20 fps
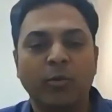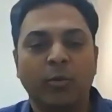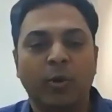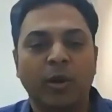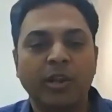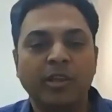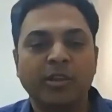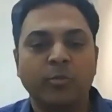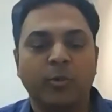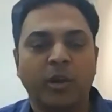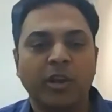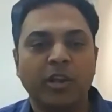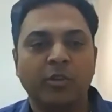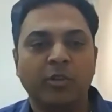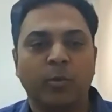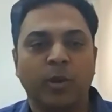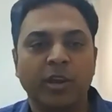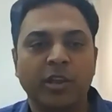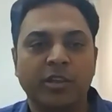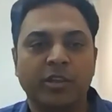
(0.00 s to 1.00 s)
what is
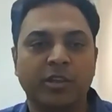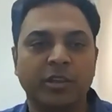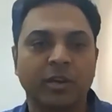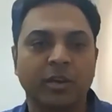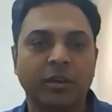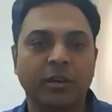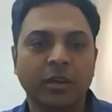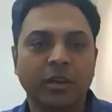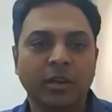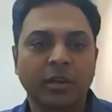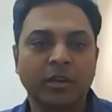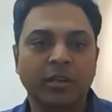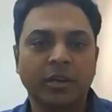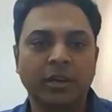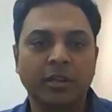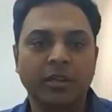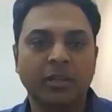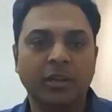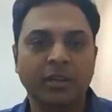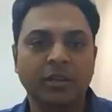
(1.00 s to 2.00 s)

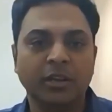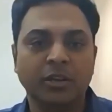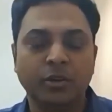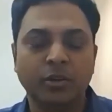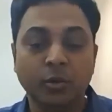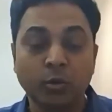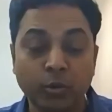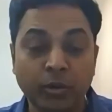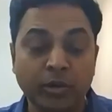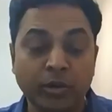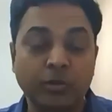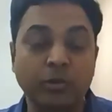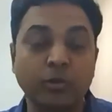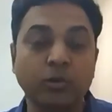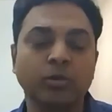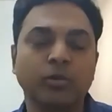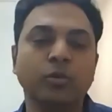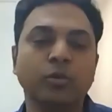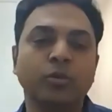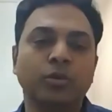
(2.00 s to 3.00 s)
the
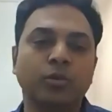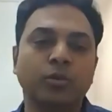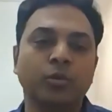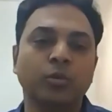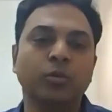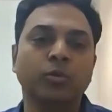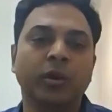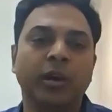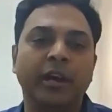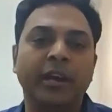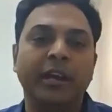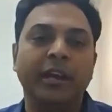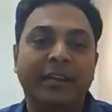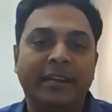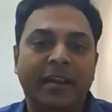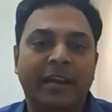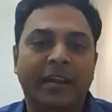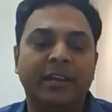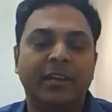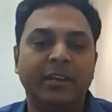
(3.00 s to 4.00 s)
true
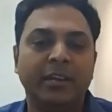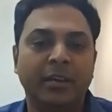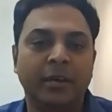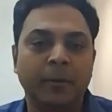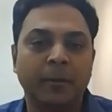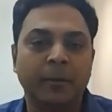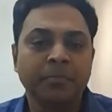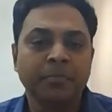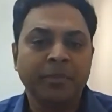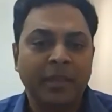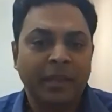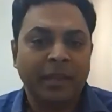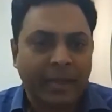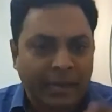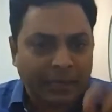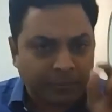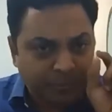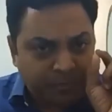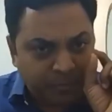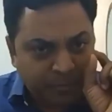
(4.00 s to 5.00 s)
intent here.
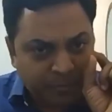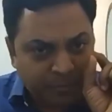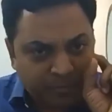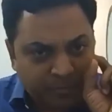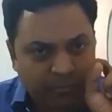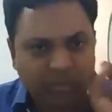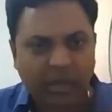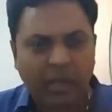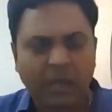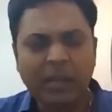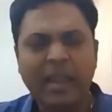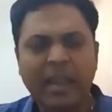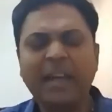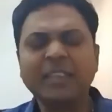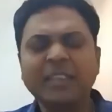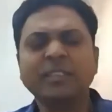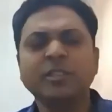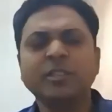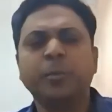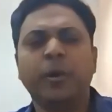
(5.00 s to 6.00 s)
And
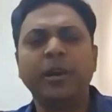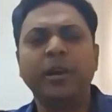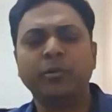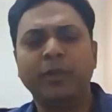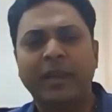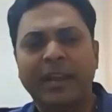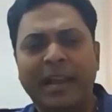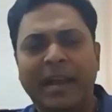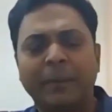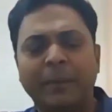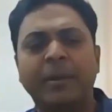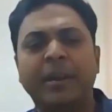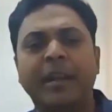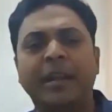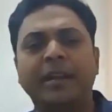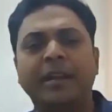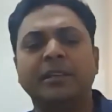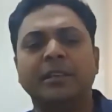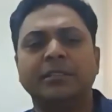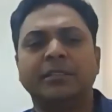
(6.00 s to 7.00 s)
last point to
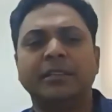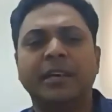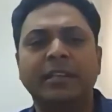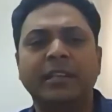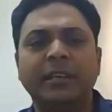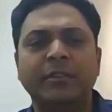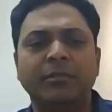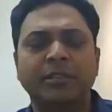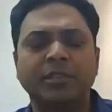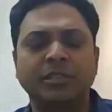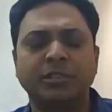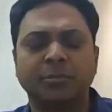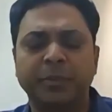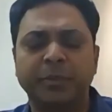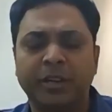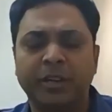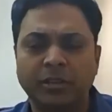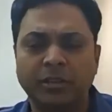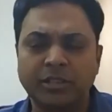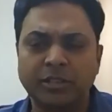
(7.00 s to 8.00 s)
elaborate this, I think, which is
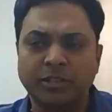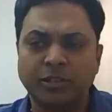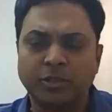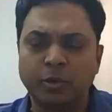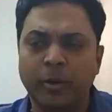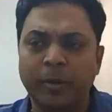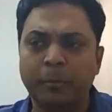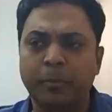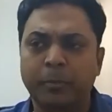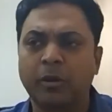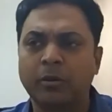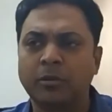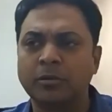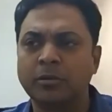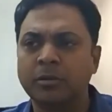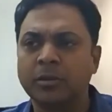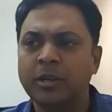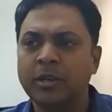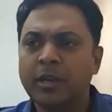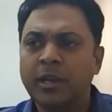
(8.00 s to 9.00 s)
because it's so
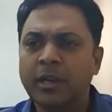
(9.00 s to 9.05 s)
important.